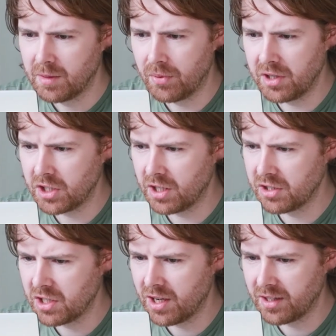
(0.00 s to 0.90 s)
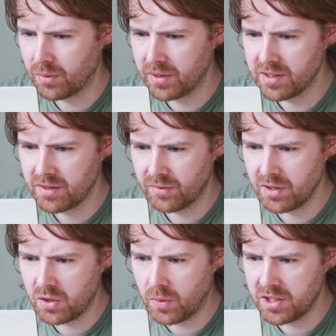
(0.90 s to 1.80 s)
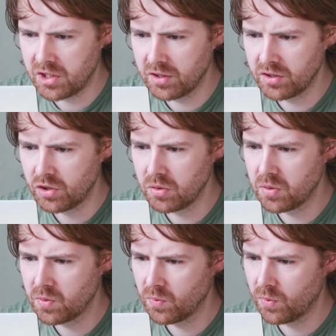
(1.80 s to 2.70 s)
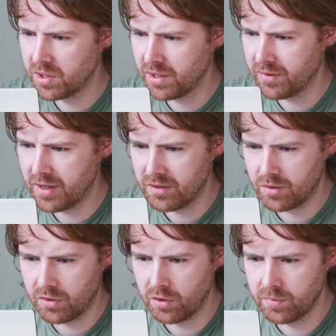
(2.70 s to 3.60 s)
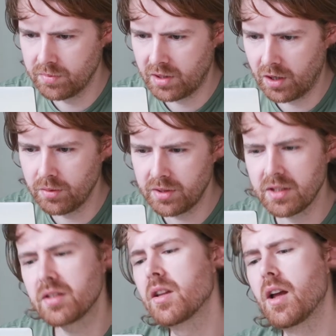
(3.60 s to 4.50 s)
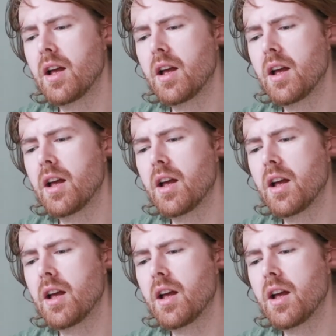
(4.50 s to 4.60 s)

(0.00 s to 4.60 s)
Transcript: The British Irish dialect quiz. For each question, choose whichever answer comes closest